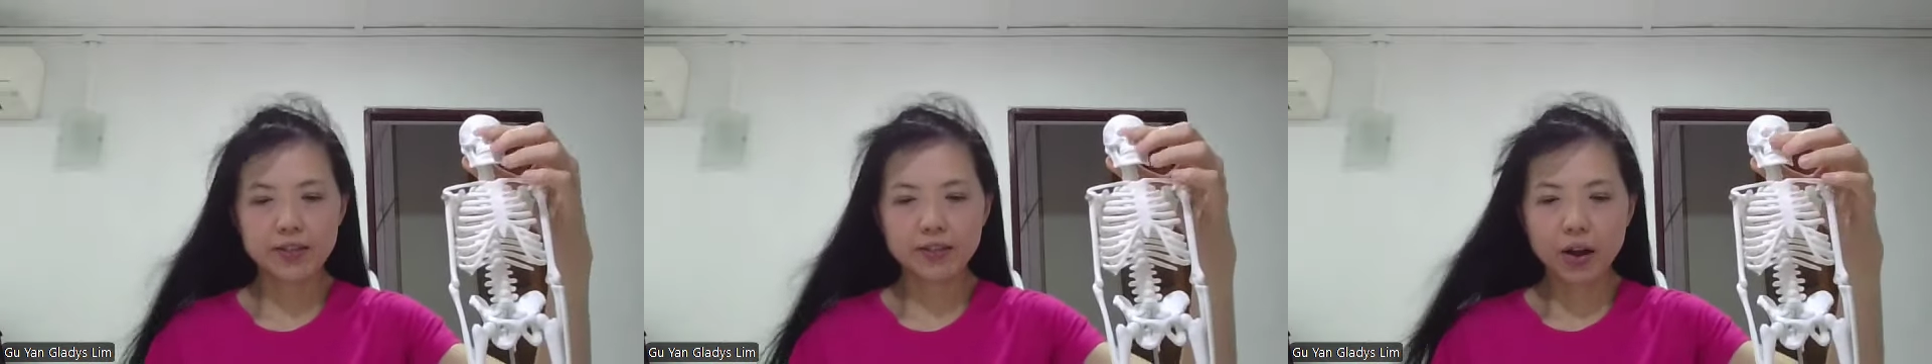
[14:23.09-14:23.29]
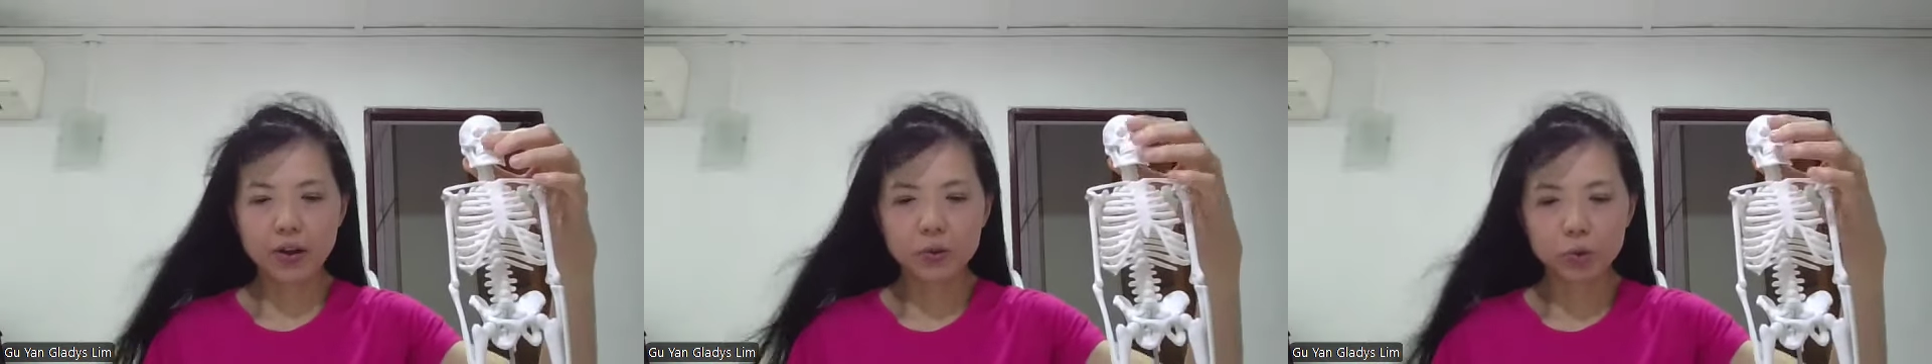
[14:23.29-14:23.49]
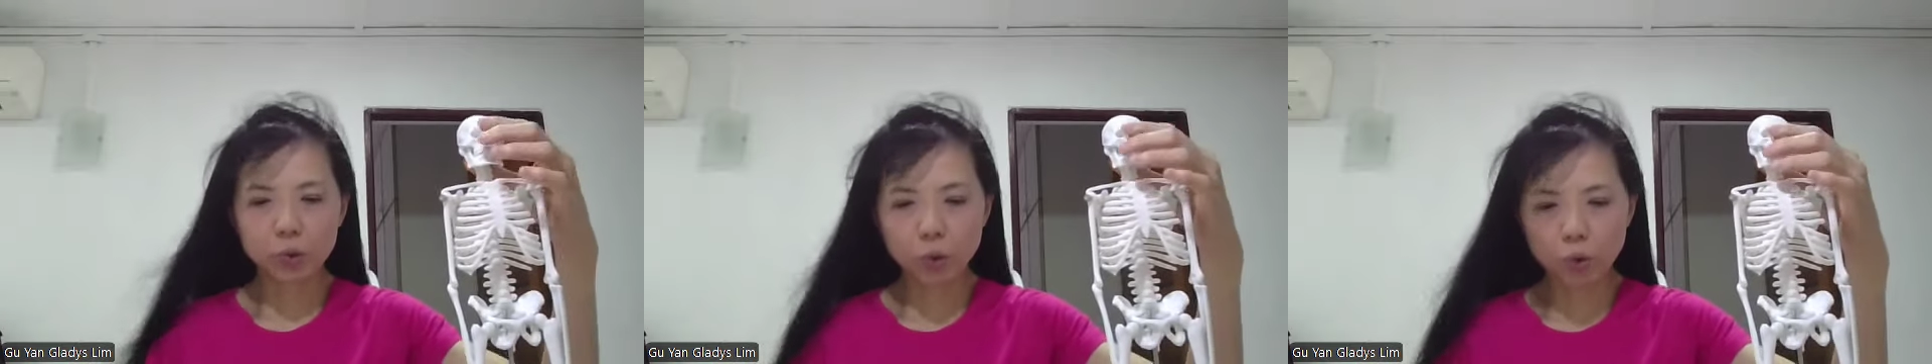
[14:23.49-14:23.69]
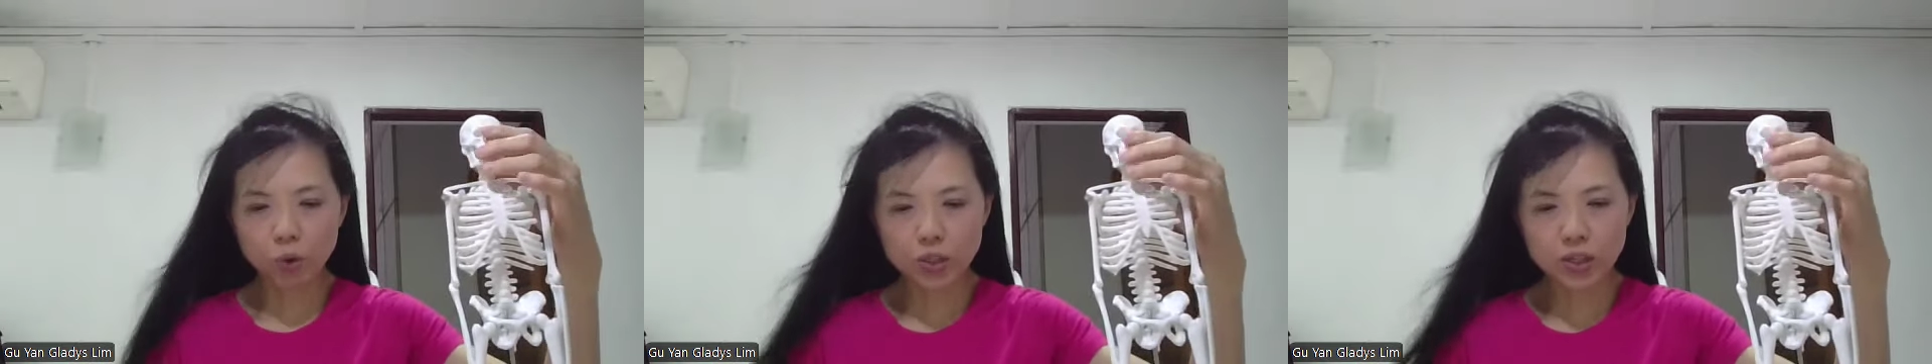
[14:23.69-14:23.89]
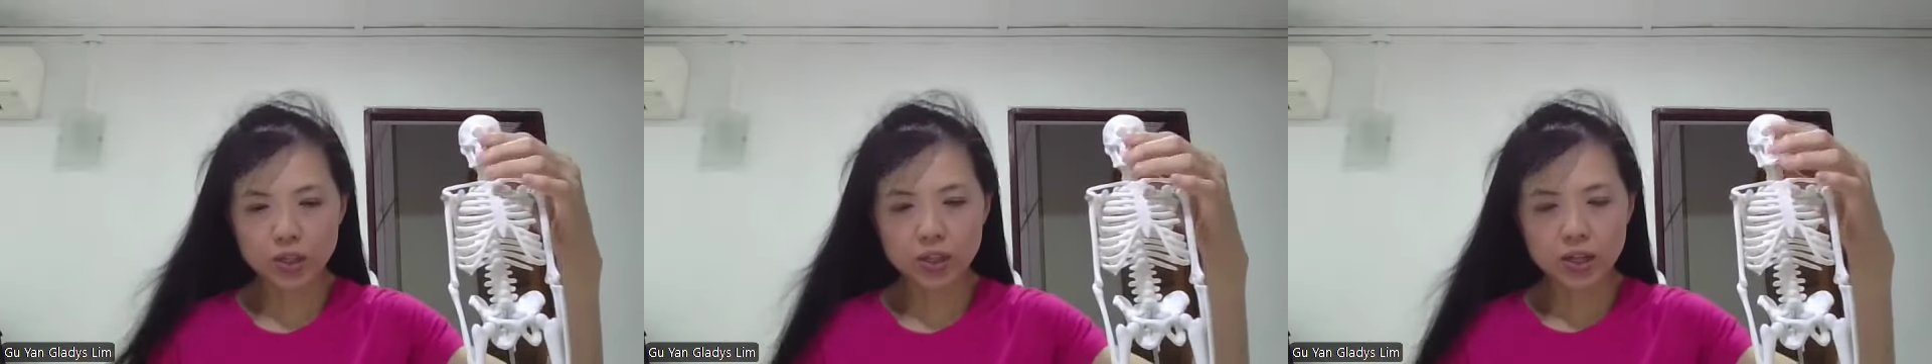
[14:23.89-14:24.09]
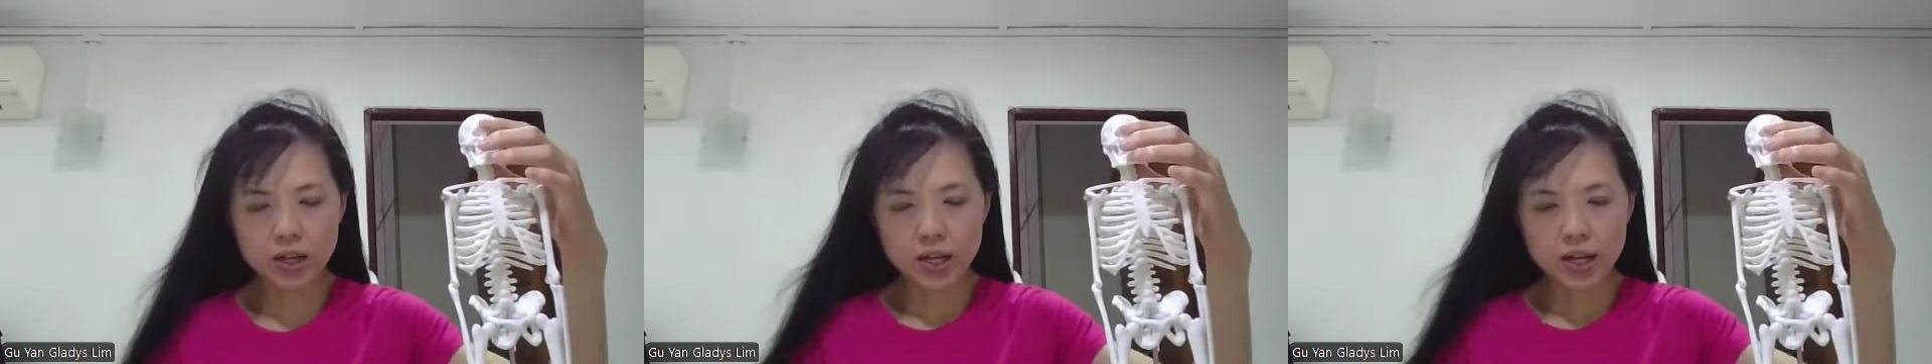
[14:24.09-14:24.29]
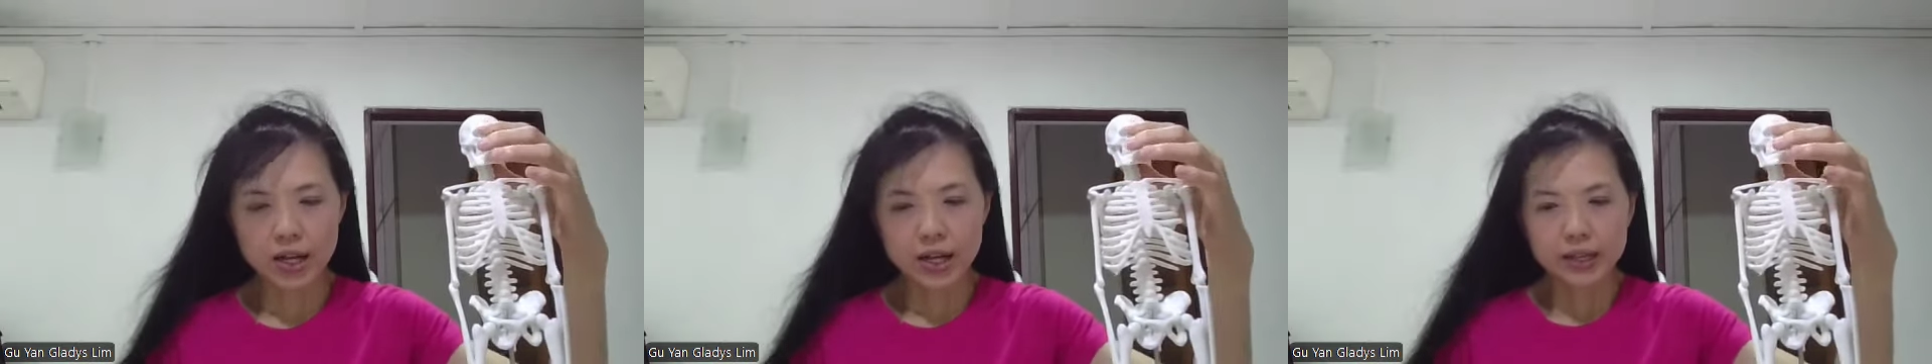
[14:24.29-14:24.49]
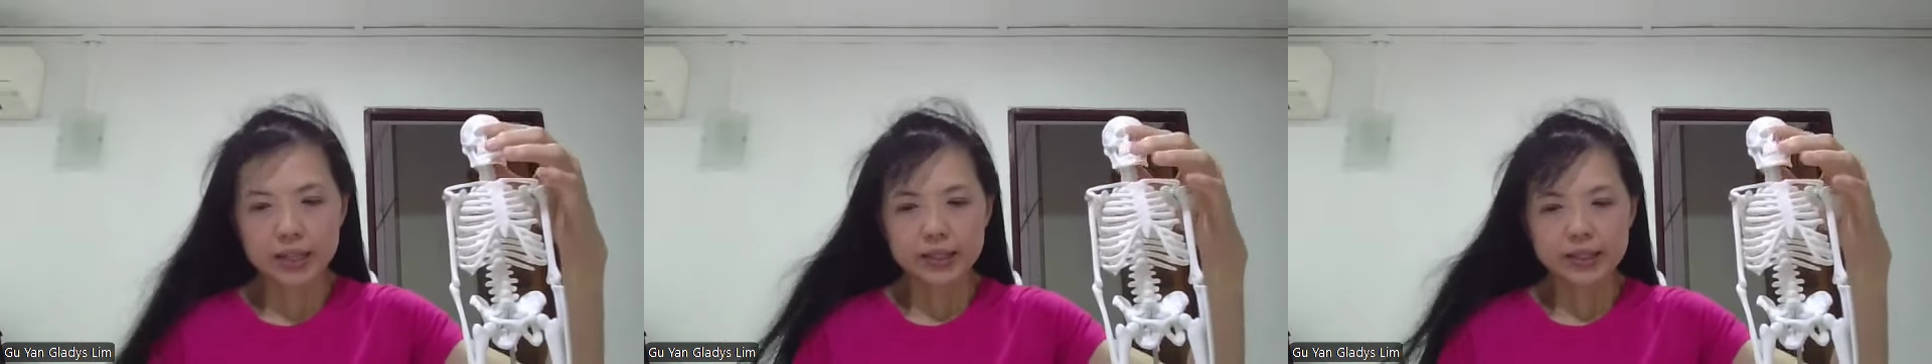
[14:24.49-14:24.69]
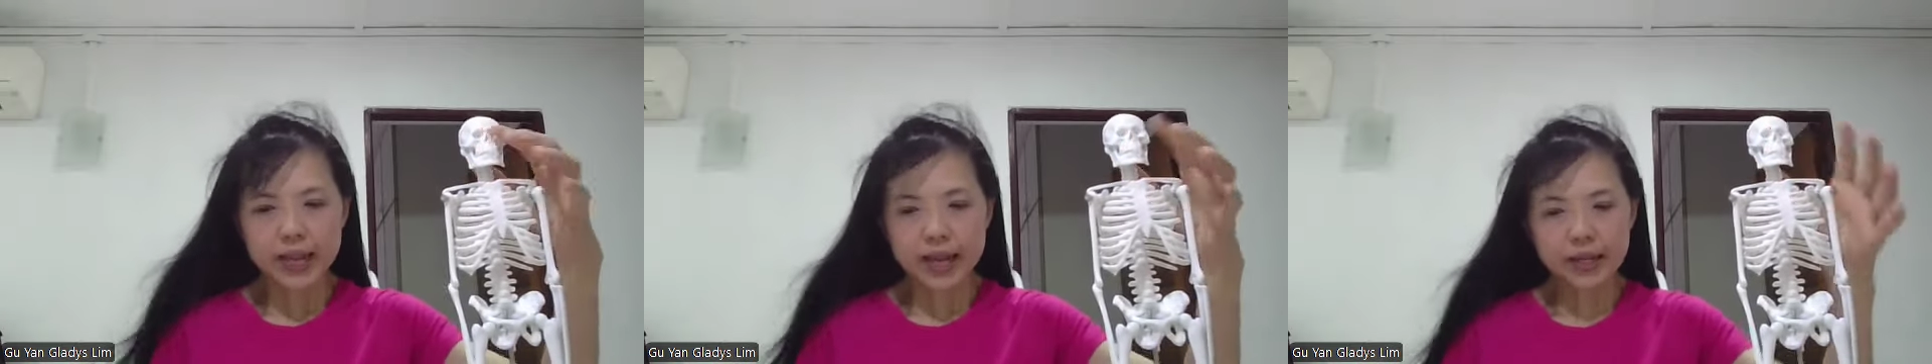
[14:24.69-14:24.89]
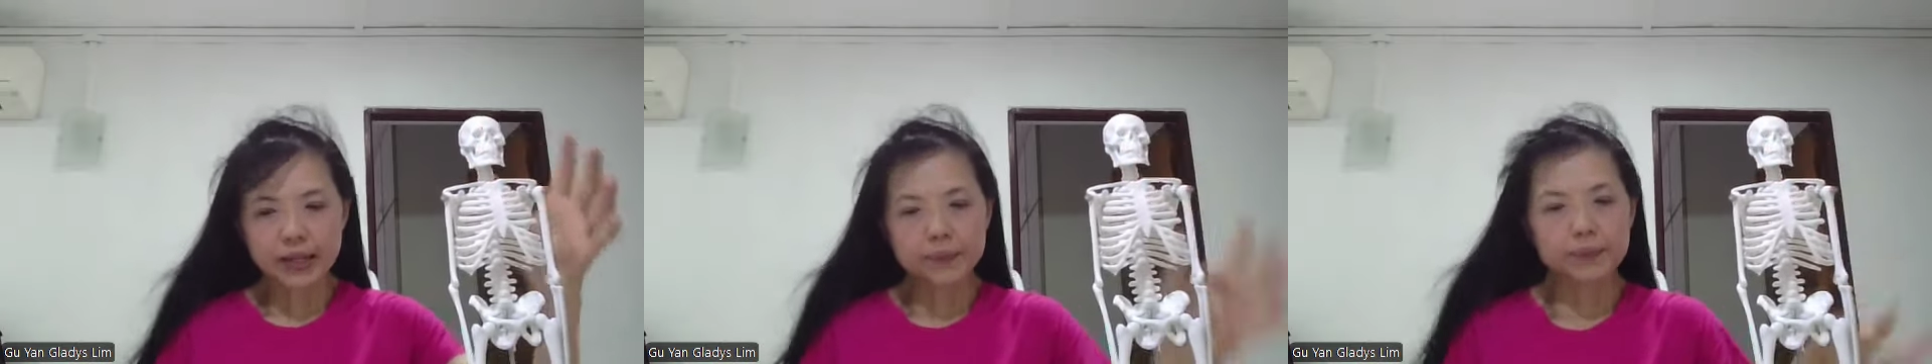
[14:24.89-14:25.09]
for our nose.
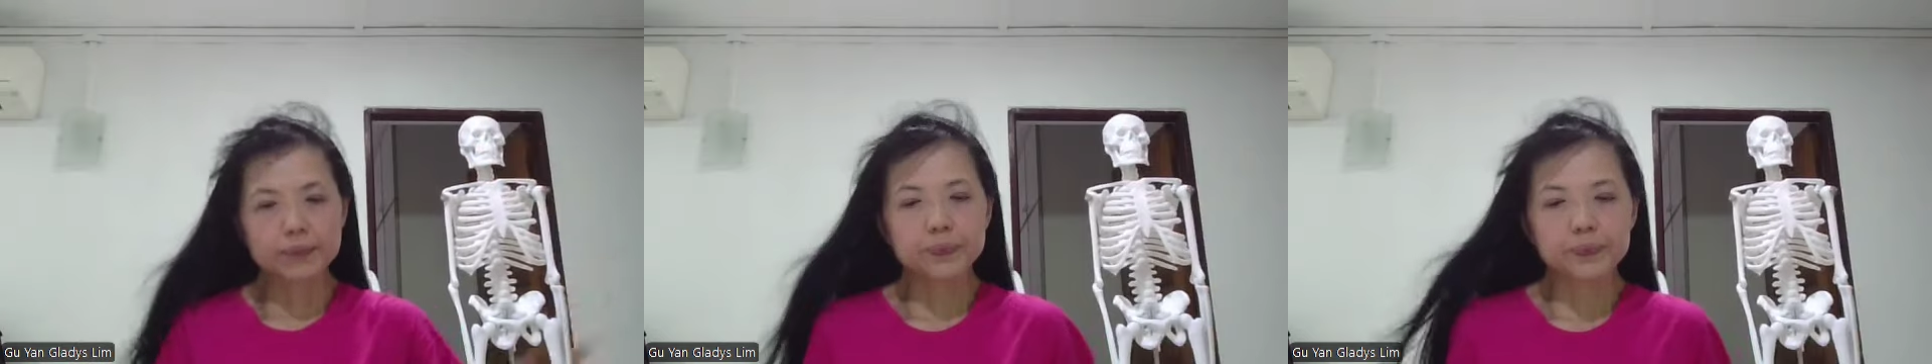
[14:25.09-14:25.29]
Then